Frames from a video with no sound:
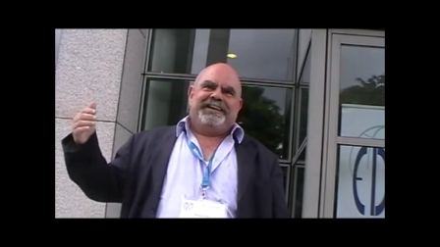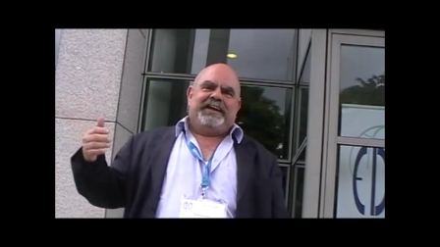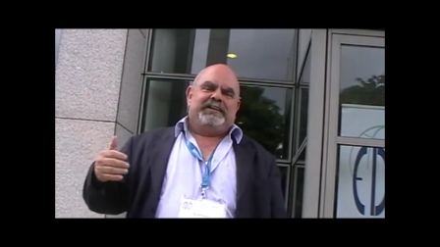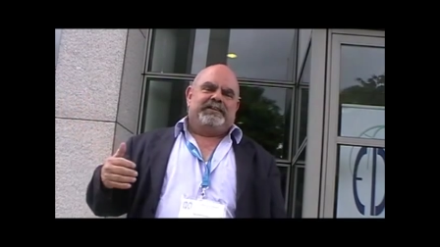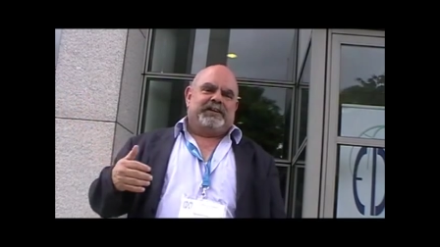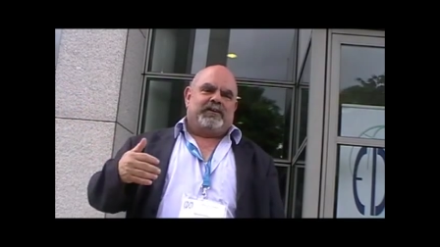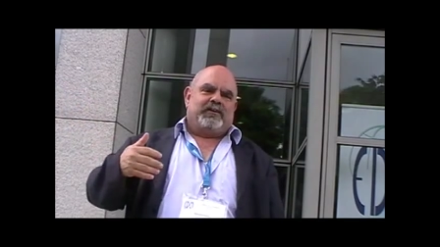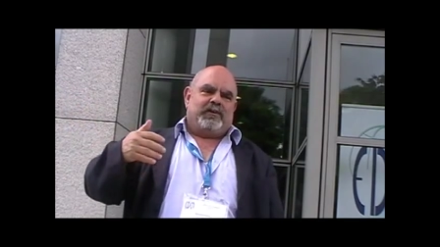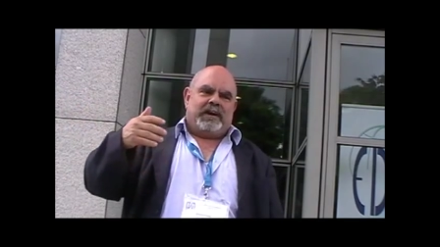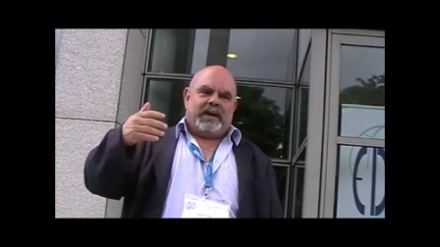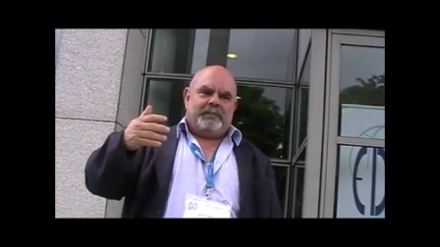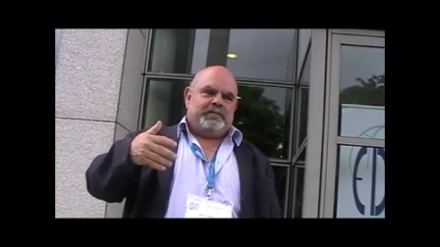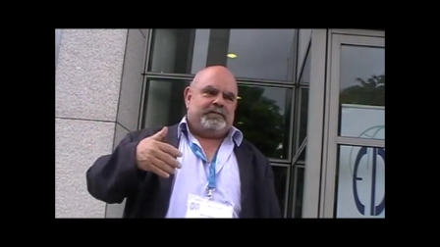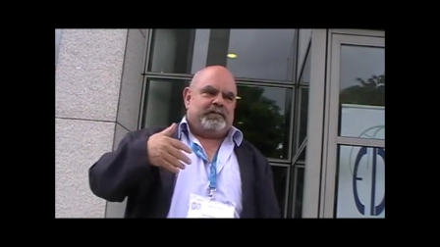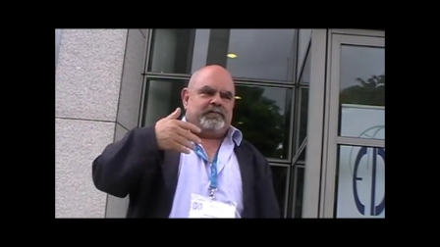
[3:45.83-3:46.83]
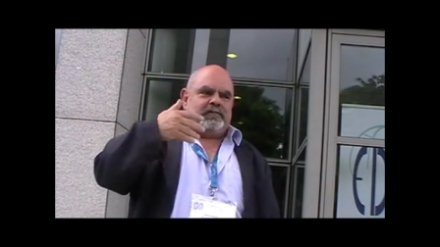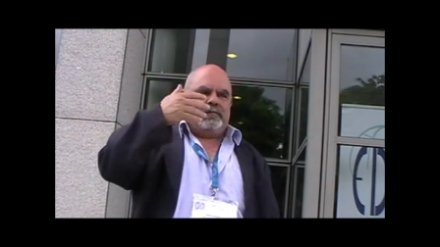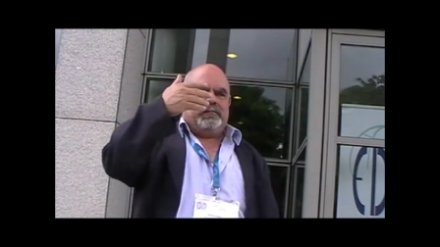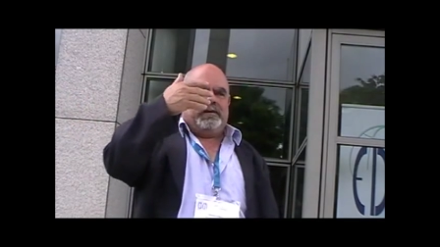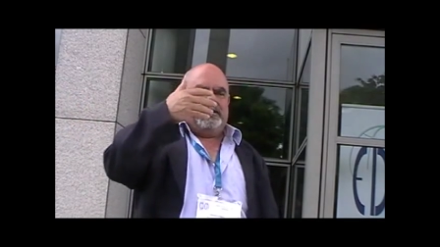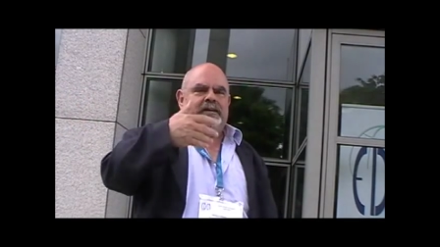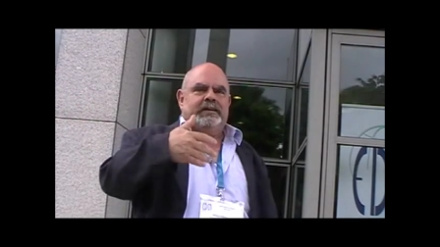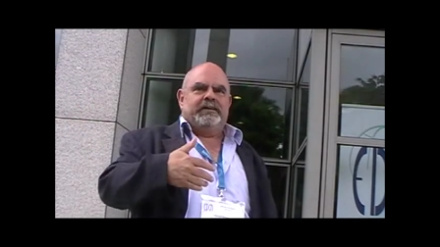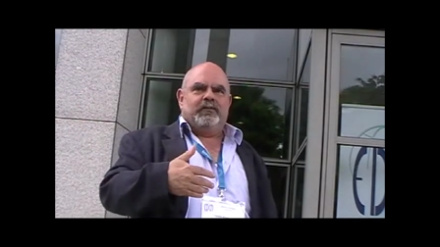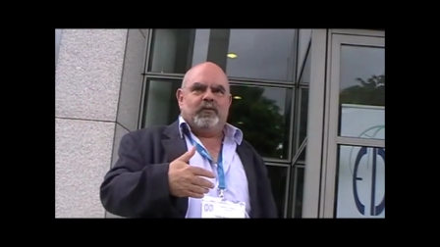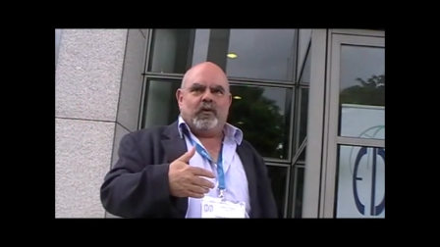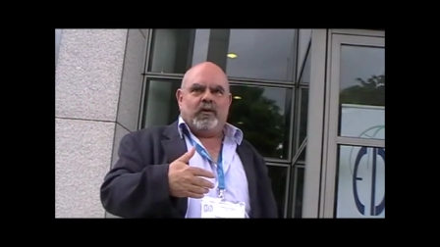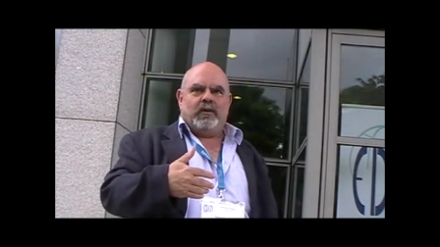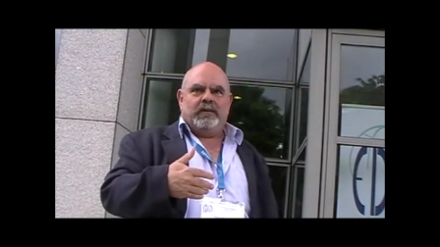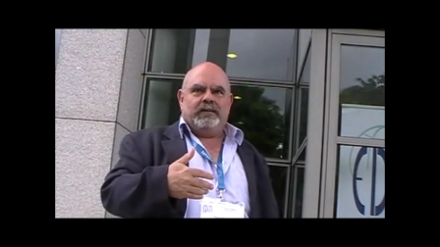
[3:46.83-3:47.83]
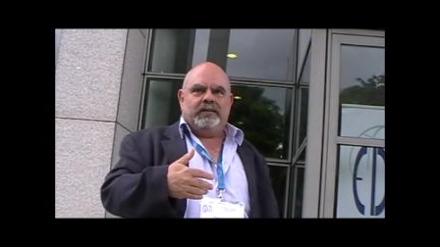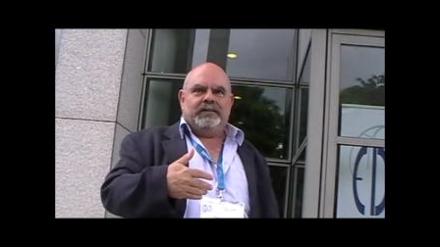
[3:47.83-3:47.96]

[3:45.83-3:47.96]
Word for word: like the collapse of the Berlin Wall.